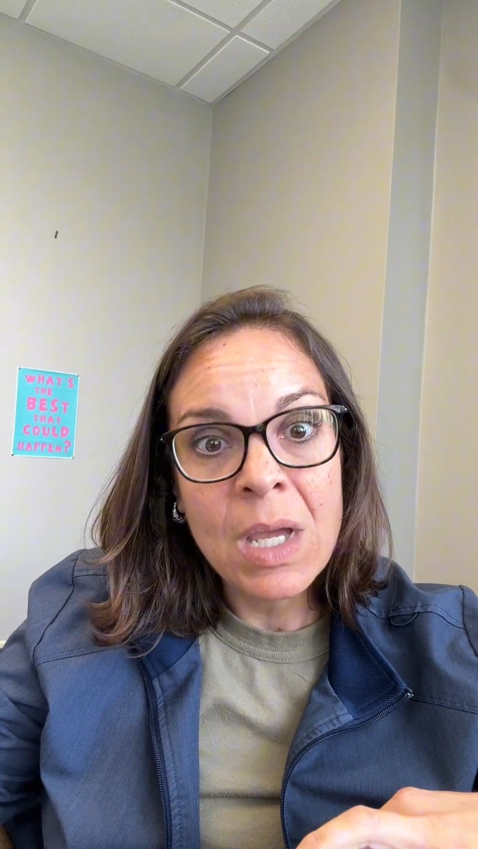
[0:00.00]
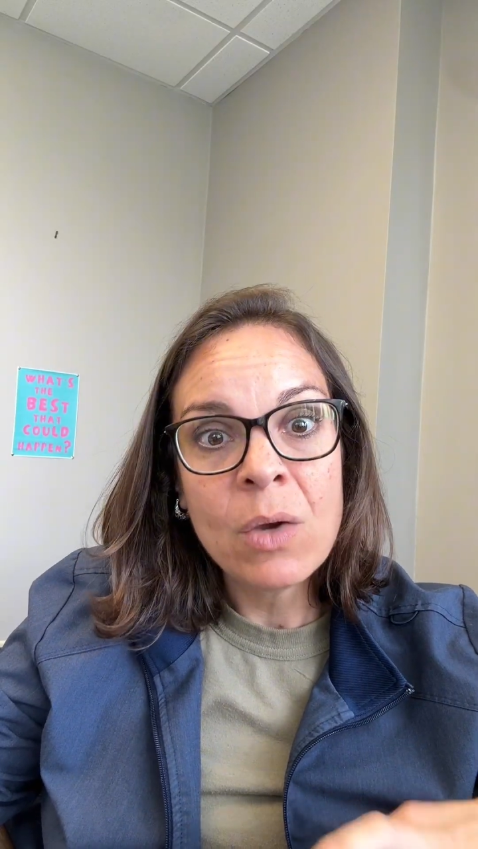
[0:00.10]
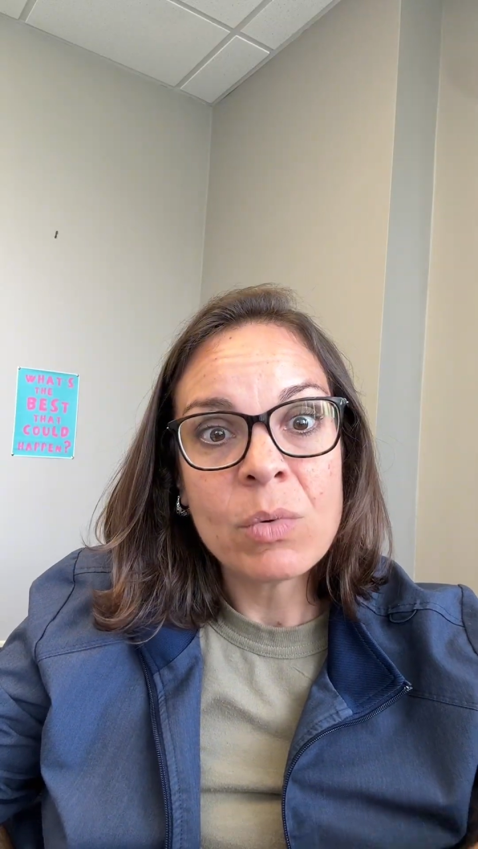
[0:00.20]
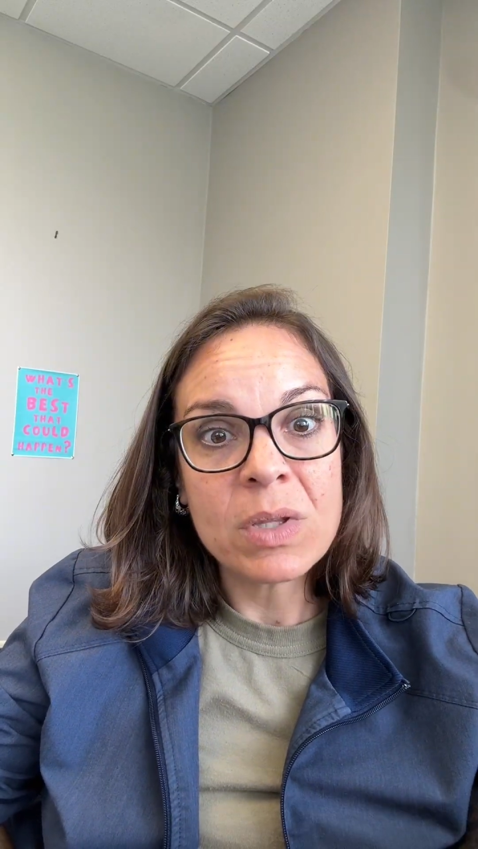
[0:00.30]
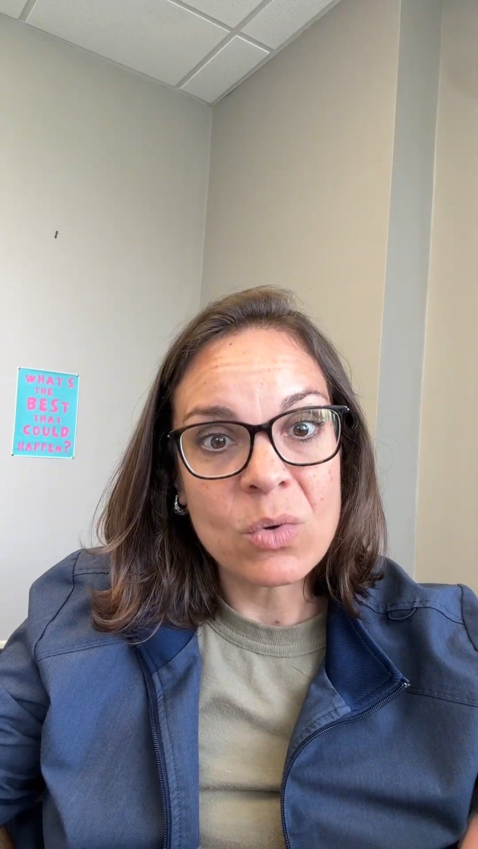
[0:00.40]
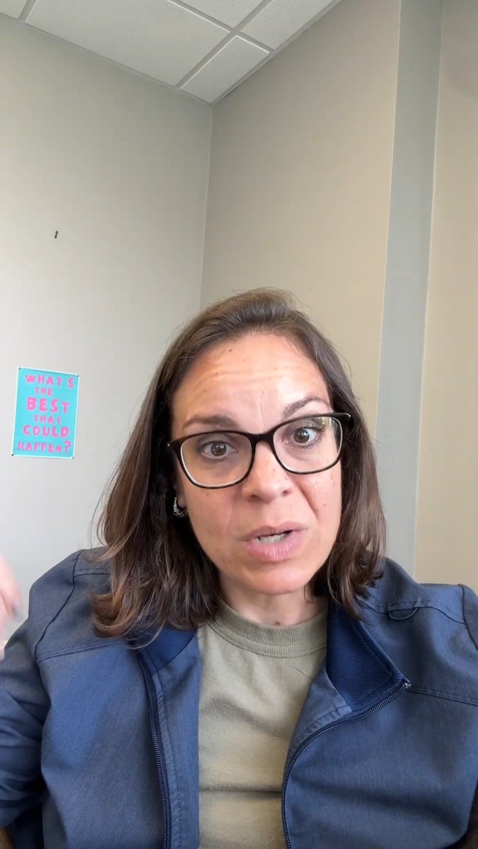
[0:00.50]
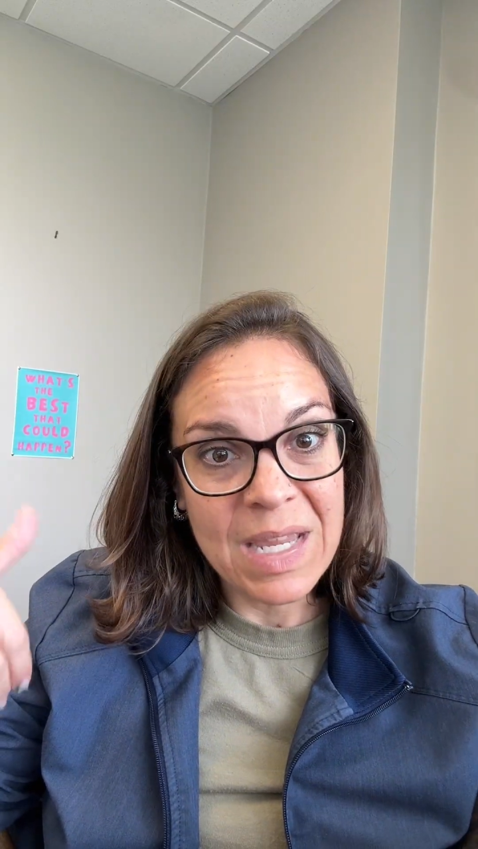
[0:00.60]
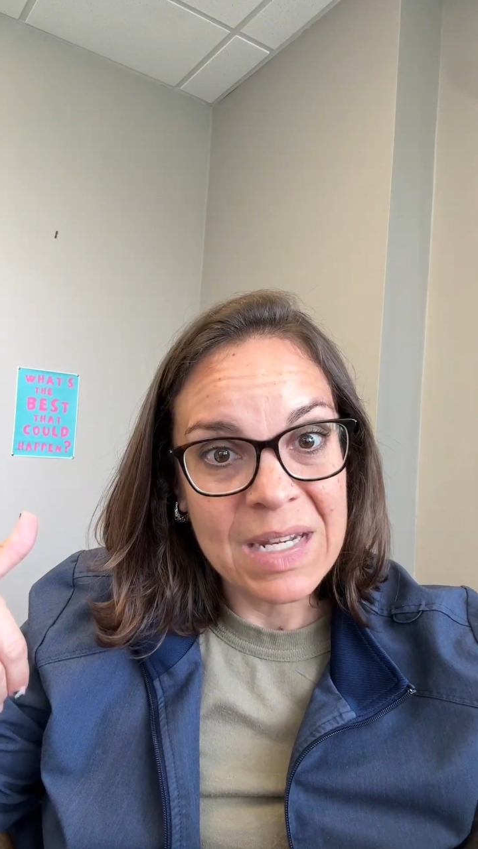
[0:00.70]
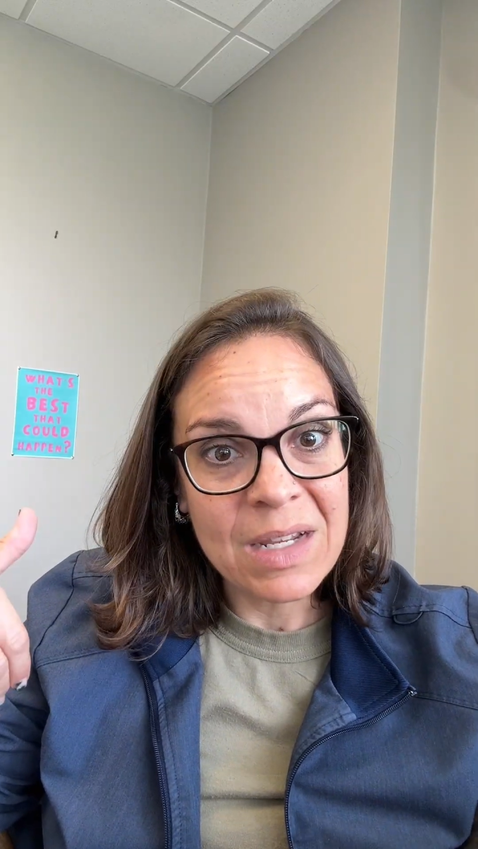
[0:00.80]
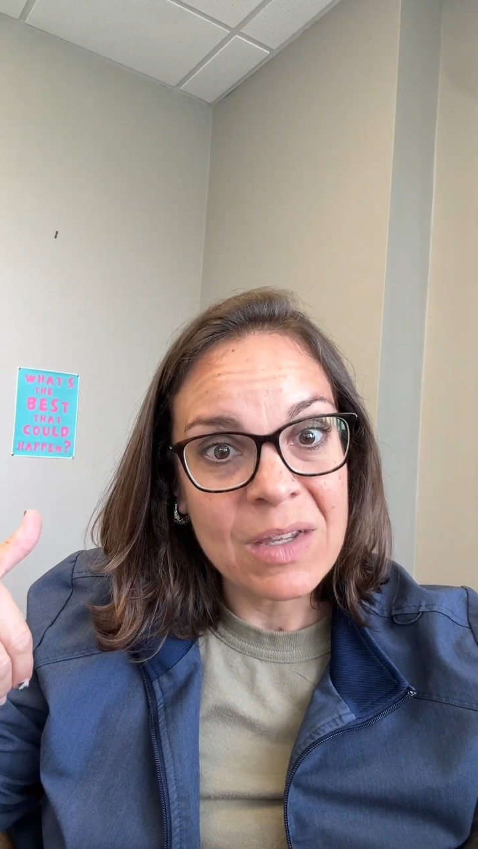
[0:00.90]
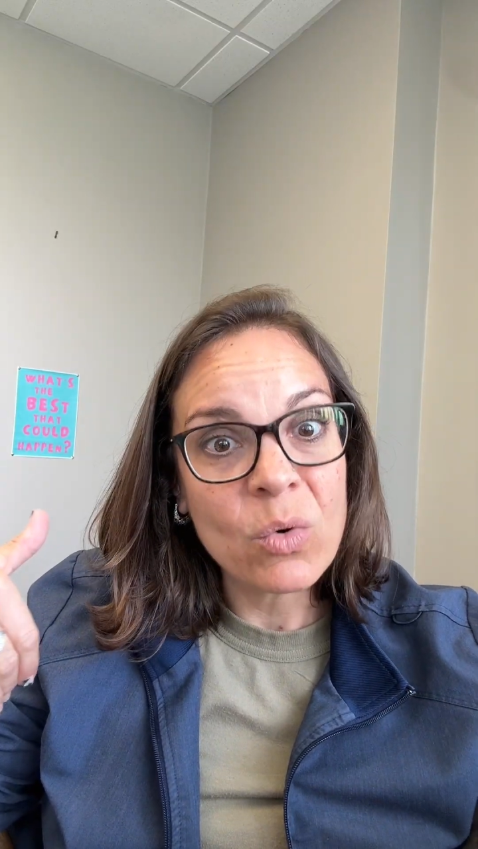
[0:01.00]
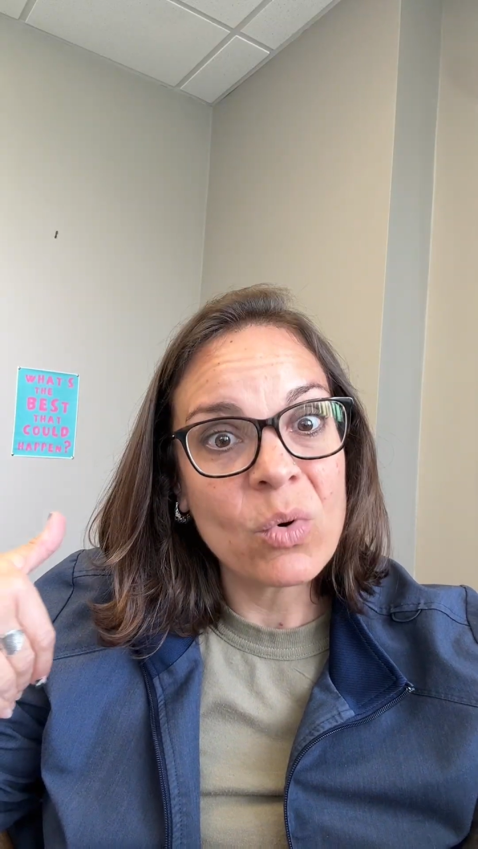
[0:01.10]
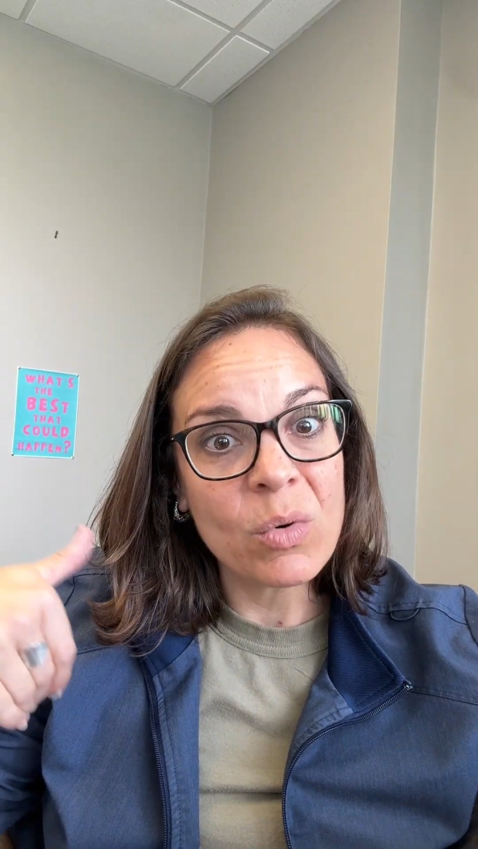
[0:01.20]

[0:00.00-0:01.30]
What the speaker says: with an organic or